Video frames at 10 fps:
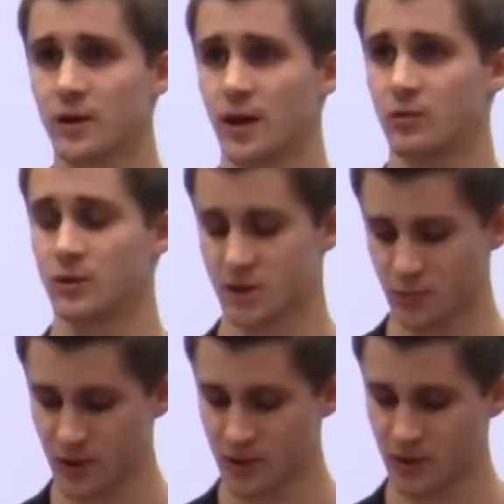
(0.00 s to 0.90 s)
I will
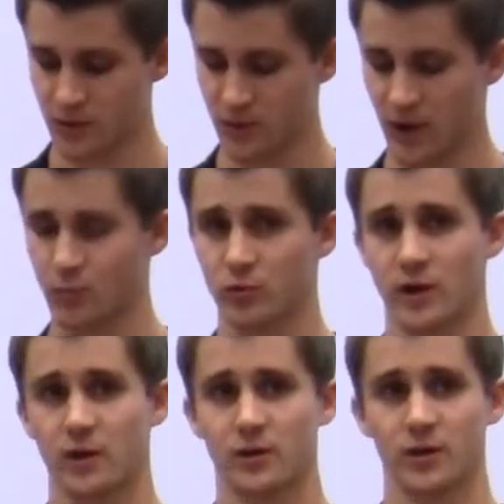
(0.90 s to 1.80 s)
explain to you how
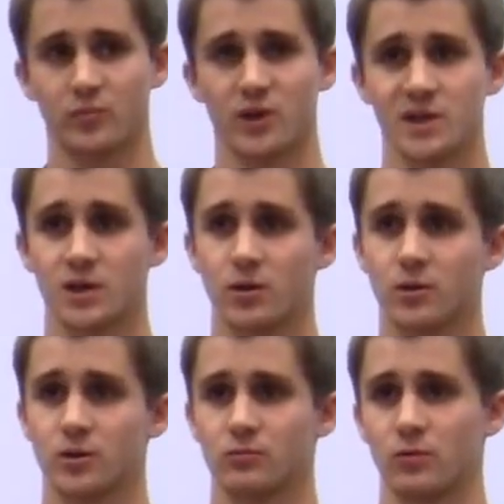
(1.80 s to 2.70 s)
morality plays a
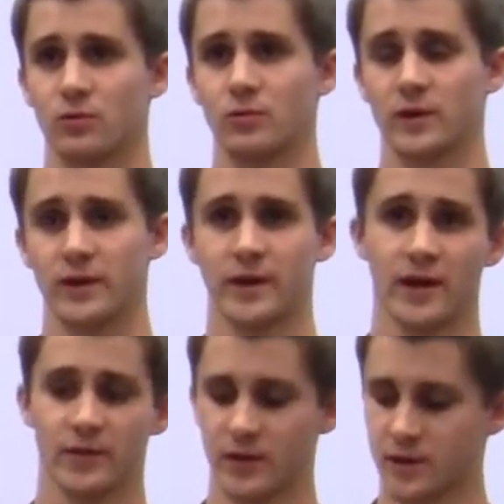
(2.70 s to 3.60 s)
large role in
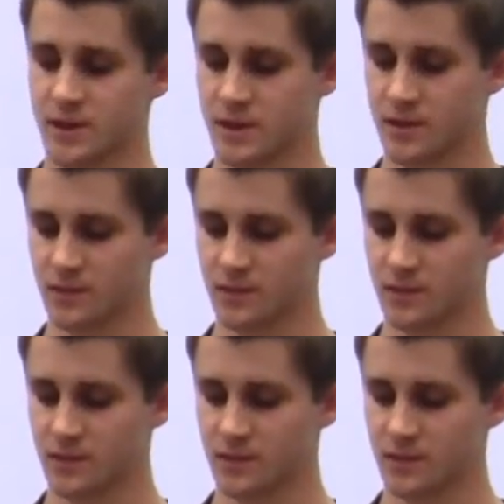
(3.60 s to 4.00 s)
ethics.